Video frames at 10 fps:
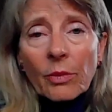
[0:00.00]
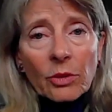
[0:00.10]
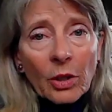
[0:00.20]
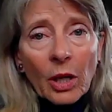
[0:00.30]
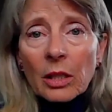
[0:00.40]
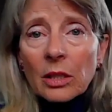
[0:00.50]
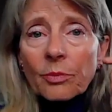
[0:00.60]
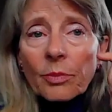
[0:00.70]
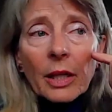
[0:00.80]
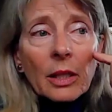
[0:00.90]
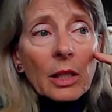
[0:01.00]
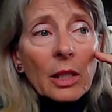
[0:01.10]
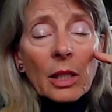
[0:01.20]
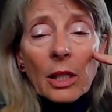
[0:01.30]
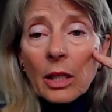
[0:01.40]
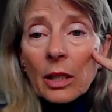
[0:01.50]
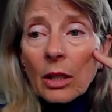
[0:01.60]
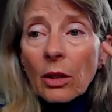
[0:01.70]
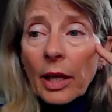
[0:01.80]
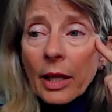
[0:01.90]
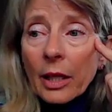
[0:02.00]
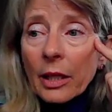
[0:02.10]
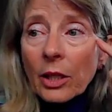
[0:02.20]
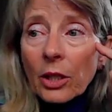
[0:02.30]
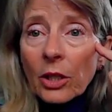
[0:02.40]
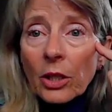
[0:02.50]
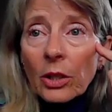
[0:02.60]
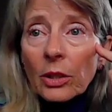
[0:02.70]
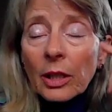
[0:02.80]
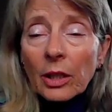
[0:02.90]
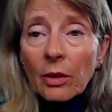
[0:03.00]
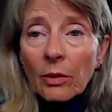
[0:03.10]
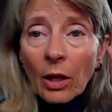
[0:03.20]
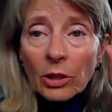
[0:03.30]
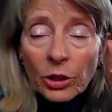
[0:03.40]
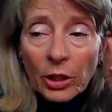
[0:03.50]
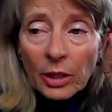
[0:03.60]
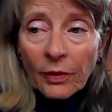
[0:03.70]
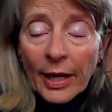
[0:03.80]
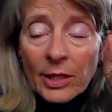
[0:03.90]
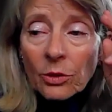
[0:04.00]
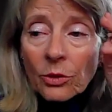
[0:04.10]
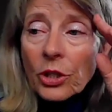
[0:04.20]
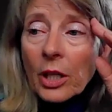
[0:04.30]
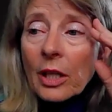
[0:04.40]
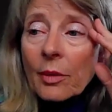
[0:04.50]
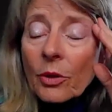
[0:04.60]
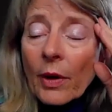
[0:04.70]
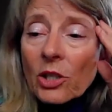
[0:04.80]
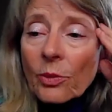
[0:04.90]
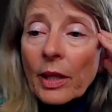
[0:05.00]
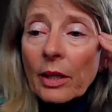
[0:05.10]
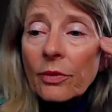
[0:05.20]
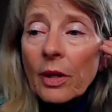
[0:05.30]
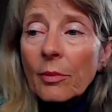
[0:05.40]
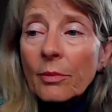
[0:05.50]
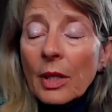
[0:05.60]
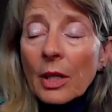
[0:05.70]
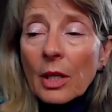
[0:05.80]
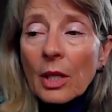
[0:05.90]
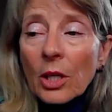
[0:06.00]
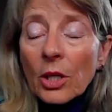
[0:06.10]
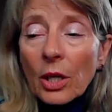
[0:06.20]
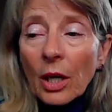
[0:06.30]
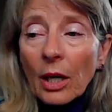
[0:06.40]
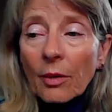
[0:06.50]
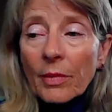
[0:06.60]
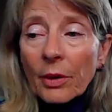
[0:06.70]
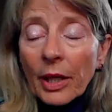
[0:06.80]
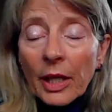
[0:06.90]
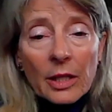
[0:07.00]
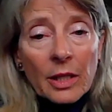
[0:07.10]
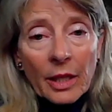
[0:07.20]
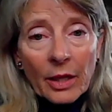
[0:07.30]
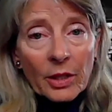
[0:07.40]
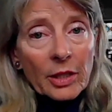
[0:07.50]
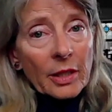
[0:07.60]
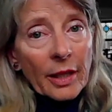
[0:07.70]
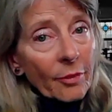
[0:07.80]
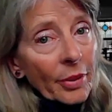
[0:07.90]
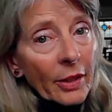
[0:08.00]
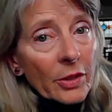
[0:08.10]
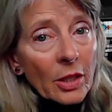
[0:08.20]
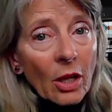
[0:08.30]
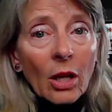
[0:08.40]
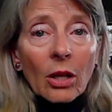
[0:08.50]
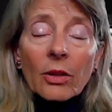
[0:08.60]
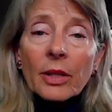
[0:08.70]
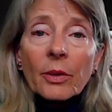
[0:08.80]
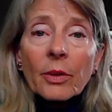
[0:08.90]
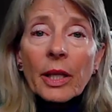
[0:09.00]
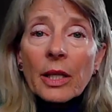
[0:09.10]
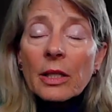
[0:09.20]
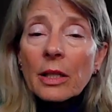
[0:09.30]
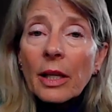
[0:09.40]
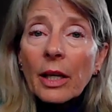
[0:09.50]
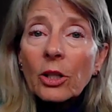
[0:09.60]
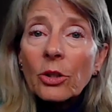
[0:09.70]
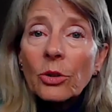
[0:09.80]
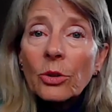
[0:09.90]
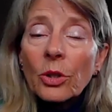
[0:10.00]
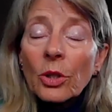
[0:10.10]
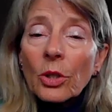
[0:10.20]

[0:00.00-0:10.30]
with drugs, but like in her little alternative high school she ended up graduating from, there were kids in there that didn't have parents at all. There were kids in there who